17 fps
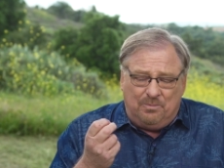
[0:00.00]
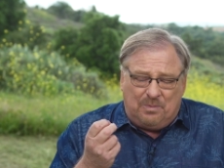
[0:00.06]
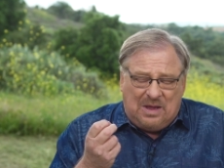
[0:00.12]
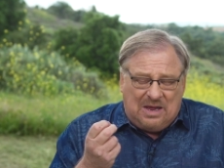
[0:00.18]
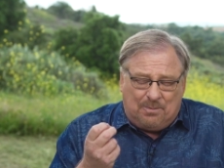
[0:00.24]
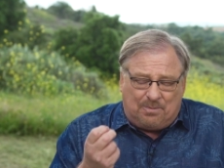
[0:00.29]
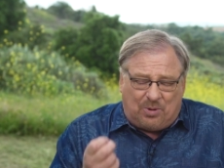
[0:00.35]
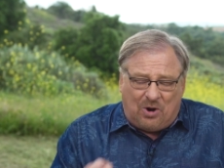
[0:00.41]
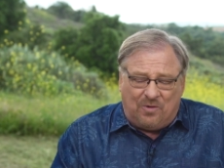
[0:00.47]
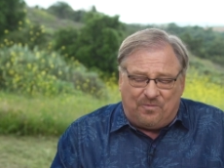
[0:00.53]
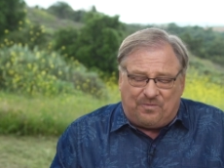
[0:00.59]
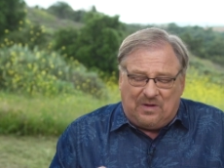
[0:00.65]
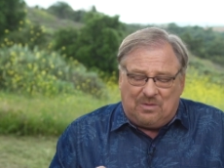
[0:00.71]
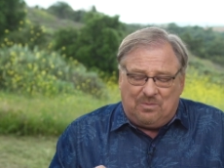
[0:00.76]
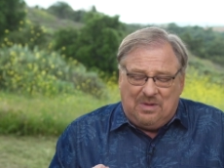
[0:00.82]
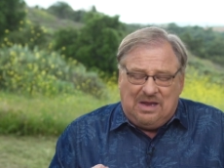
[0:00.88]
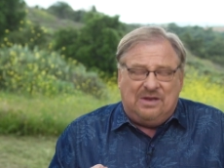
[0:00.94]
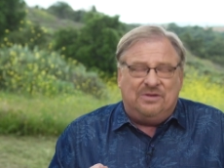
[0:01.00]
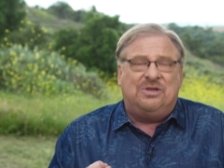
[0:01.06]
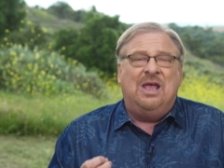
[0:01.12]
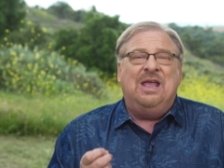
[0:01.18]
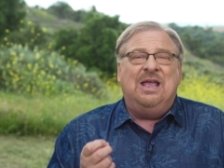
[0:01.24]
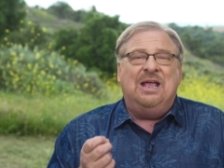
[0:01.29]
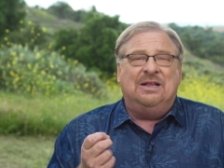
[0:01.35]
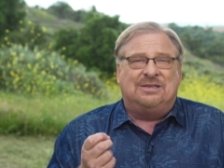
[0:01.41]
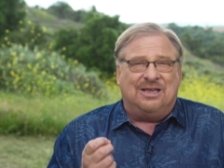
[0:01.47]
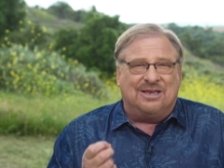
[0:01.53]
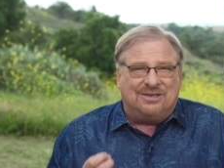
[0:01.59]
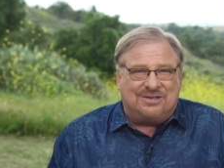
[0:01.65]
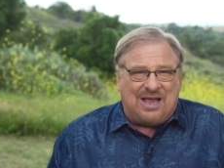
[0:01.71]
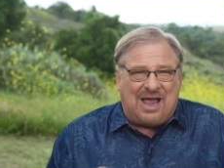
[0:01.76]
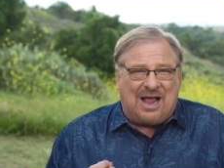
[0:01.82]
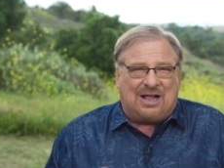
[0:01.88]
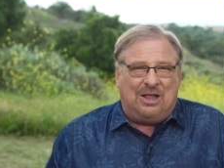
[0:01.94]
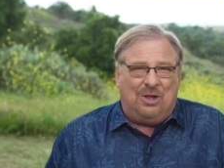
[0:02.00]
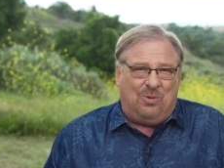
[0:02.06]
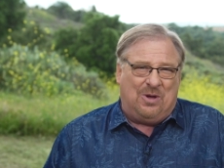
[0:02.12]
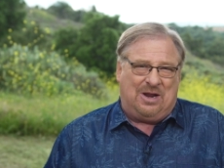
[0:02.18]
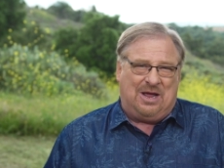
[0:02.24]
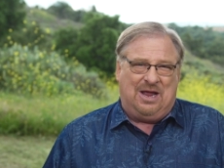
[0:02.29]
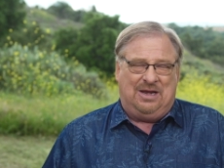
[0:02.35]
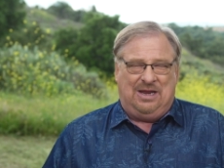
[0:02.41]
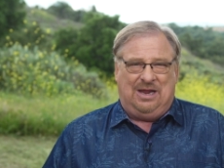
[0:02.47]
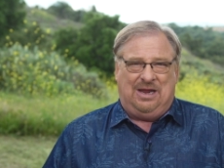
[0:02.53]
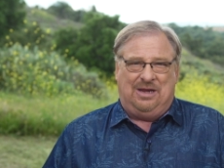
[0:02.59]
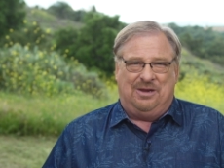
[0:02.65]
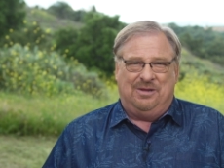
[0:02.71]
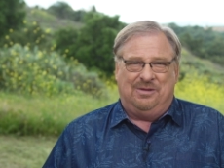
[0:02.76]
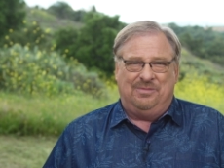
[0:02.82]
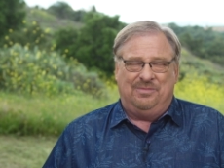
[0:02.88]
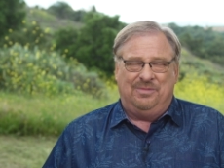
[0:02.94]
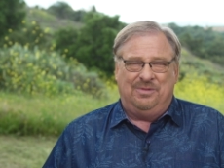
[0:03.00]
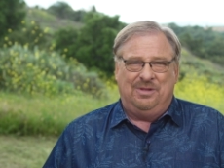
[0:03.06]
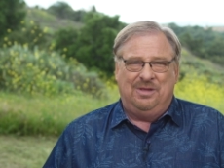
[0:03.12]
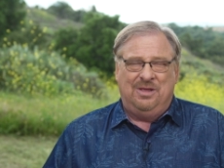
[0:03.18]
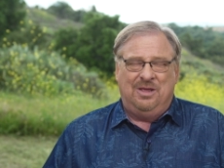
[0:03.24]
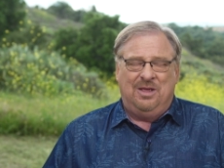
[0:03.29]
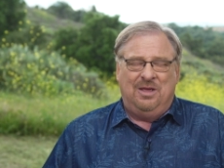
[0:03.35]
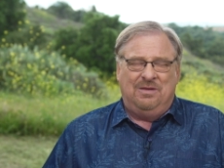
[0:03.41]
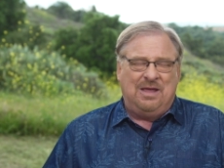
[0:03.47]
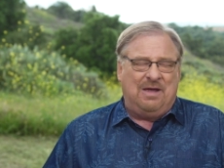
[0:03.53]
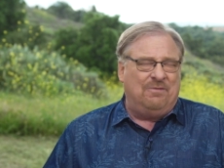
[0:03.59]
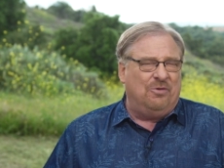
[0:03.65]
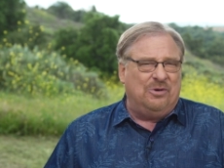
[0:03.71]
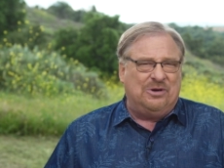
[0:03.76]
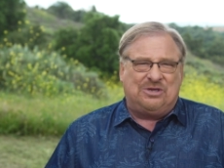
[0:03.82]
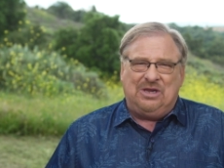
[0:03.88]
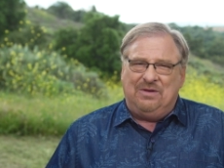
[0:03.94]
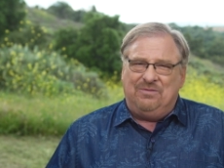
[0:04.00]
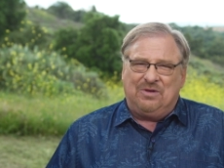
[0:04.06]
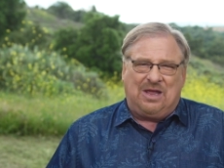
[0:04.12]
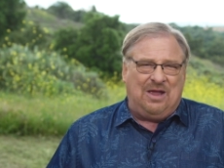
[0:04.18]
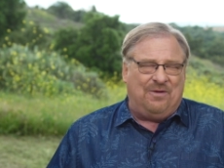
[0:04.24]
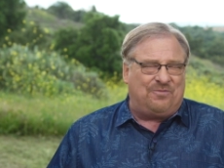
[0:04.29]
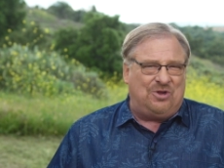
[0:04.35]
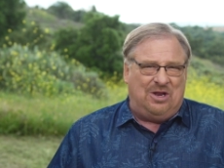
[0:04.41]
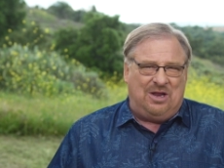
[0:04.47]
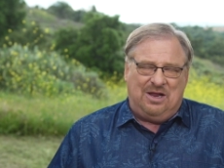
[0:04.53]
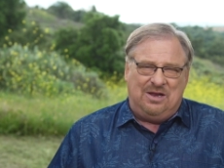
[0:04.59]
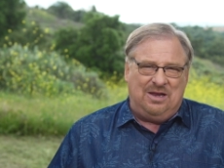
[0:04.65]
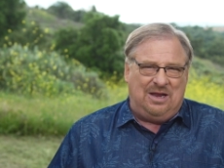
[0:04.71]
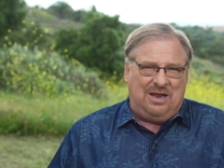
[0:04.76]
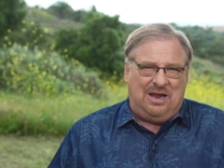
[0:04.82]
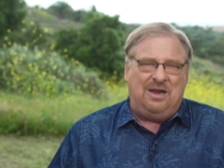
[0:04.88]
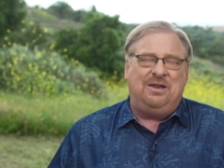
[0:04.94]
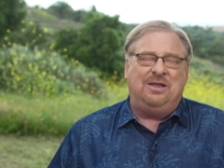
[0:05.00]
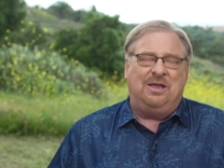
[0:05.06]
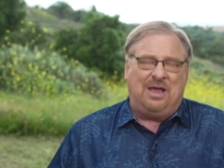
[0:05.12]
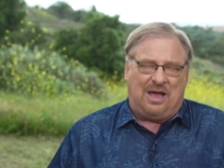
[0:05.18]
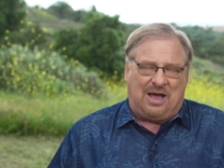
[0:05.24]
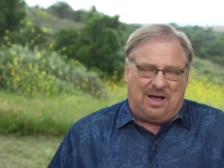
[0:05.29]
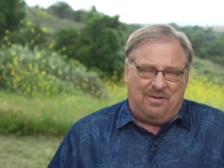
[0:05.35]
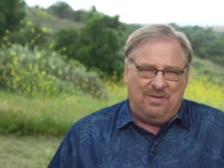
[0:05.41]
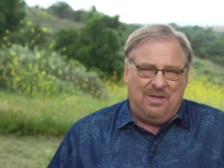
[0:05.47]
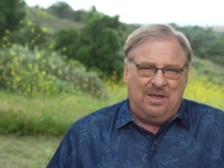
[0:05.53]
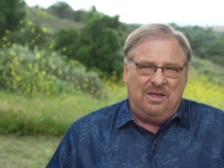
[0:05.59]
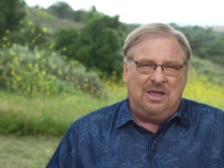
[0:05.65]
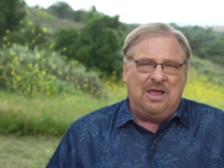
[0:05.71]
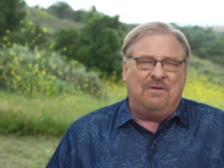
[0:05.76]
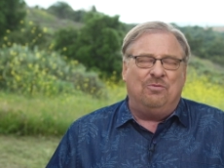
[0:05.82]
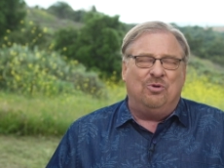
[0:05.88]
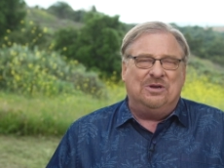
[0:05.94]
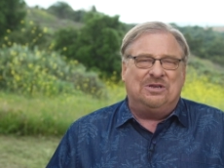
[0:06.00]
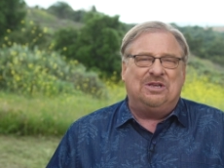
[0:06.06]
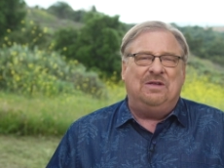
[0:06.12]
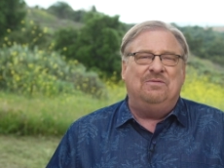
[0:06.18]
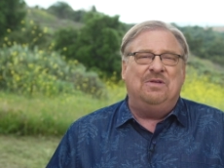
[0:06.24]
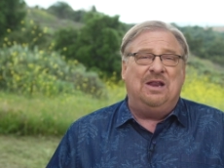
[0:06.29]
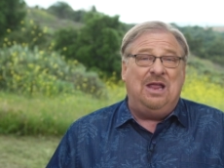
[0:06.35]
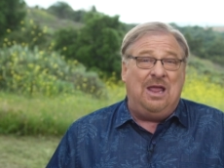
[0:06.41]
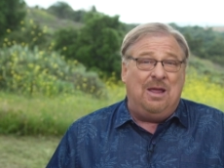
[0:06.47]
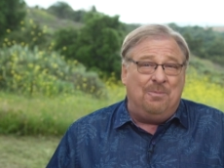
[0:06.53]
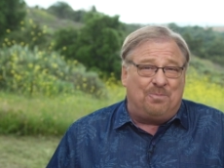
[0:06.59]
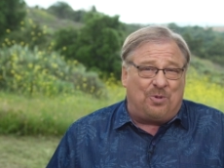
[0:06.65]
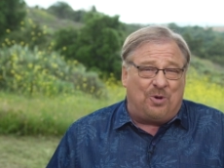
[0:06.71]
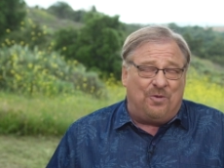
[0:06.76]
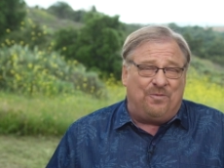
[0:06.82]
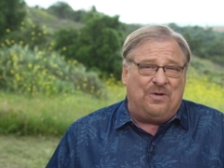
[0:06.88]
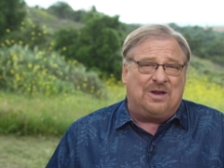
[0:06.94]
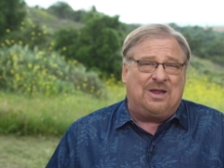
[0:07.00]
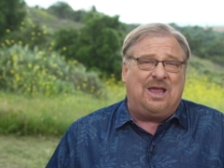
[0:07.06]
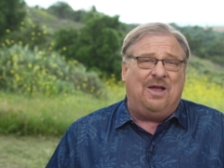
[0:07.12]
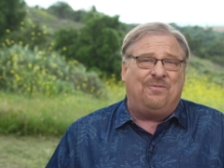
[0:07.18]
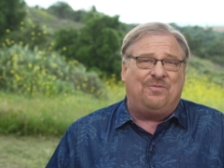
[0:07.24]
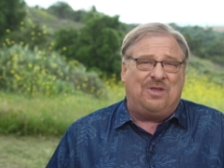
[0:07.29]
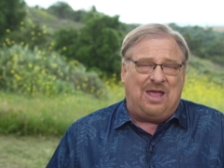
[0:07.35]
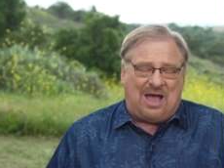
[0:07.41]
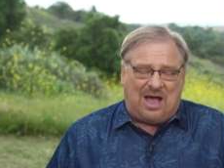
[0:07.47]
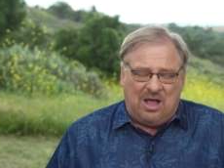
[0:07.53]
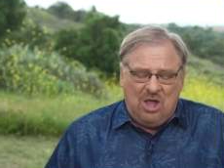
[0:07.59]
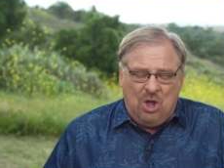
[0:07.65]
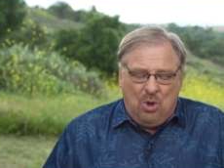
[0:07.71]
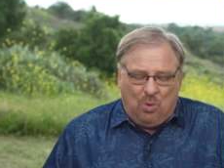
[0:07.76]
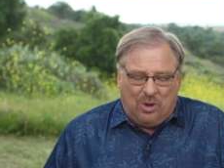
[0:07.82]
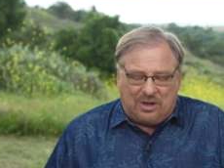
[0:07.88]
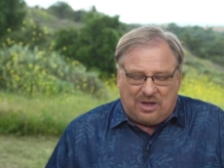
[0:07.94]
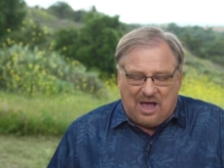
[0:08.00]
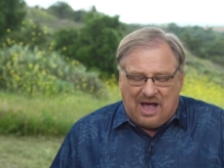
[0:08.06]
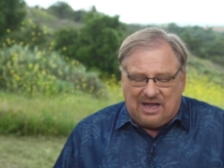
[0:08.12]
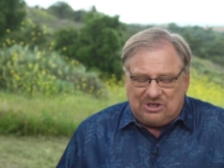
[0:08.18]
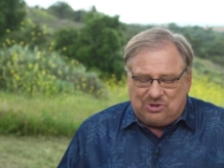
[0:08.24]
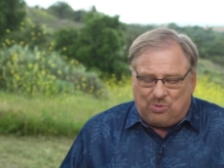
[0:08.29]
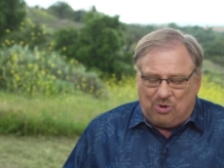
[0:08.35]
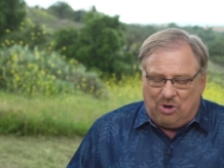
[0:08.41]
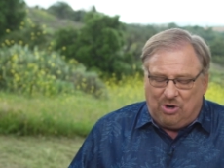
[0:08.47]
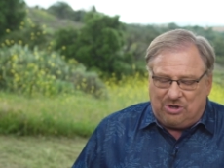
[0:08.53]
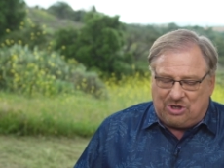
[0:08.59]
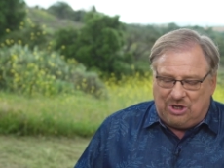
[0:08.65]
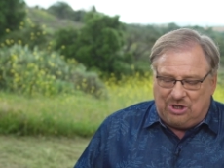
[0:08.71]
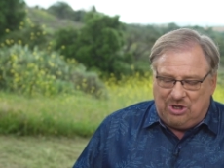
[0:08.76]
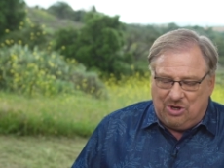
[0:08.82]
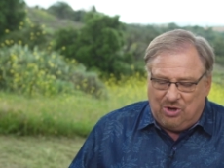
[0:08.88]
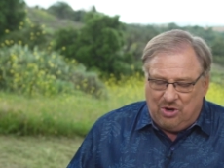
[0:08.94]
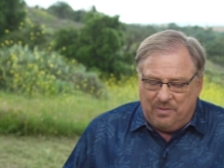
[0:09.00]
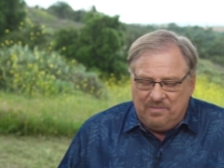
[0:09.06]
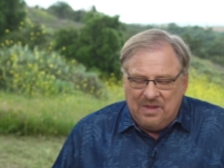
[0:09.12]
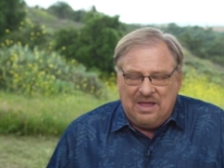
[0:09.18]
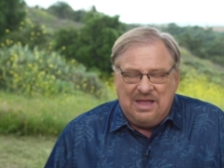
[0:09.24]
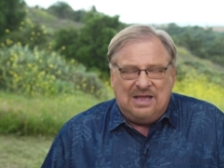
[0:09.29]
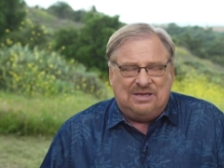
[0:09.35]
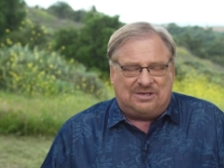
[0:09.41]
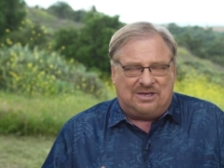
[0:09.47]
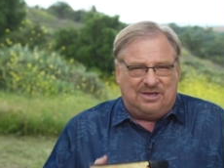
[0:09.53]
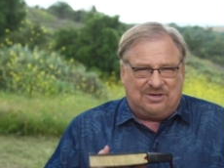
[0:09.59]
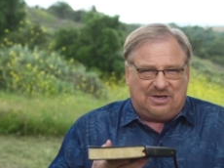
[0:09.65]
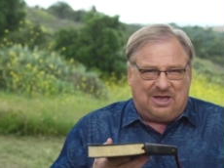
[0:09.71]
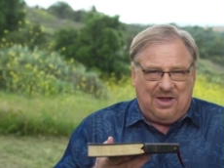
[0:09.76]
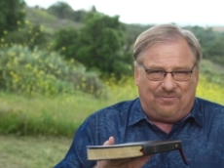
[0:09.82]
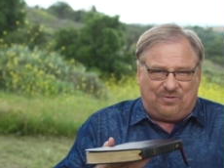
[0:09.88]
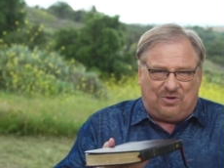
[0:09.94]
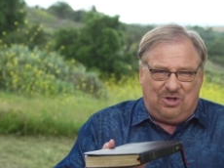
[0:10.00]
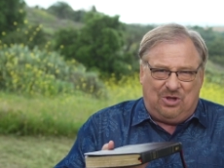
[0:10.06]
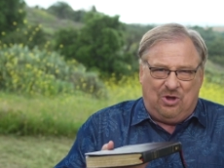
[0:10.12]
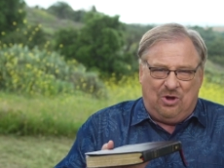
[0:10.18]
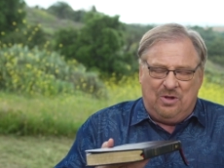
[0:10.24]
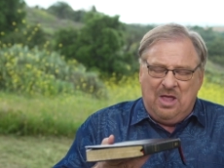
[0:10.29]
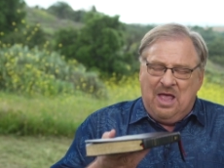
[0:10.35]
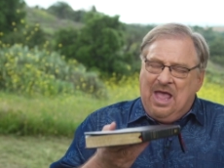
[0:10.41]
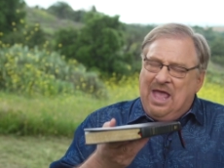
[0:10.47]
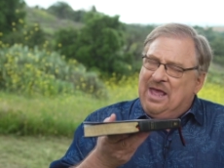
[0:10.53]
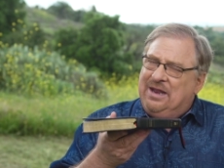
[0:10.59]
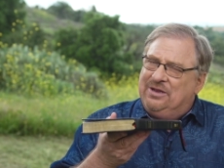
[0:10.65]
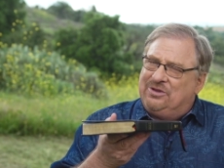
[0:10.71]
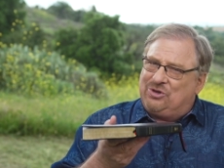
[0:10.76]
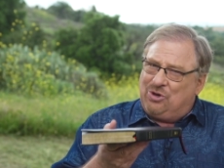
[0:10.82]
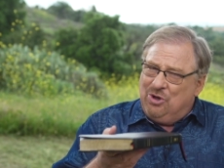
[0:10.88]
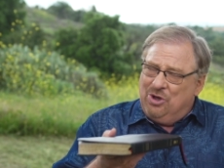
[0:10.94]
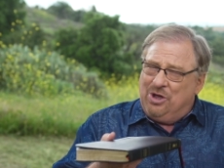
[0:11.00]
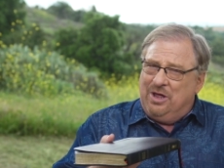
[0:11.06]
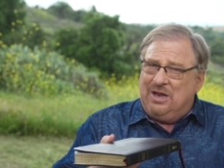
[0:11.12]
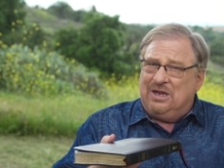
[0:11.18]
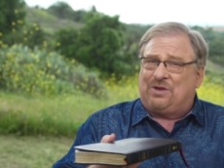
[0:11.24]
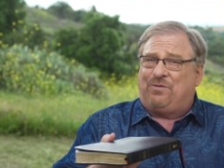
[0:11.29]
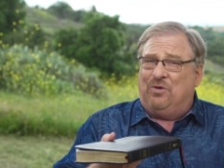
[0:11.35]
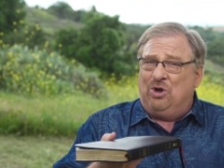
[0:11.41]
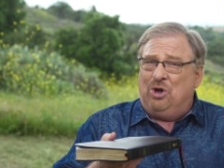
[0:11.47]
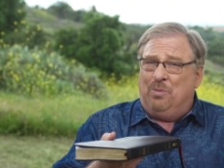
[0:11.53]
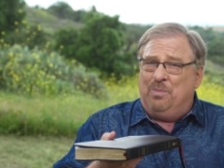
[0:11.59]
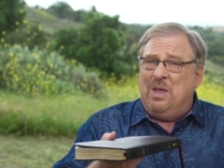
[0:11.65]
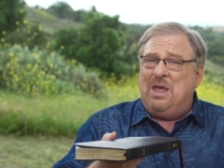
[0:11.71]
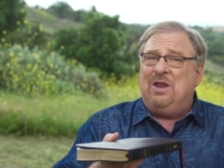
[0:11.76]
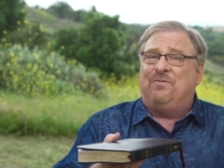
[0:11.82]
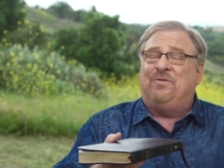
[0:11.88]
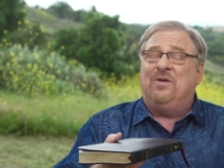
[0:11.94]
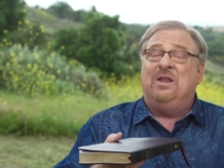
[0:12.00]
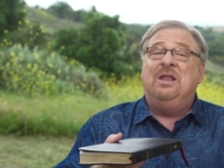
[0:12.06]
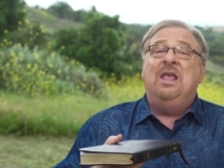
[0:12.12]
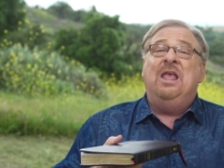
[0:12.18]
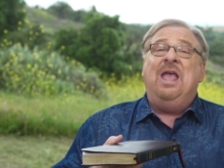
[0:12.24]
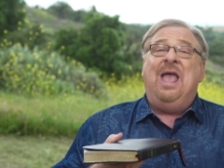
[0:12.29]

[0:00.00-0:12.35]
being perfect means it's exactly what I need. You ever received a gift you didn't need? Yeah. You ever received an imperfect gift? Yeah. Well, God's word to you is his gift to you, and it's good, it's for your benefit,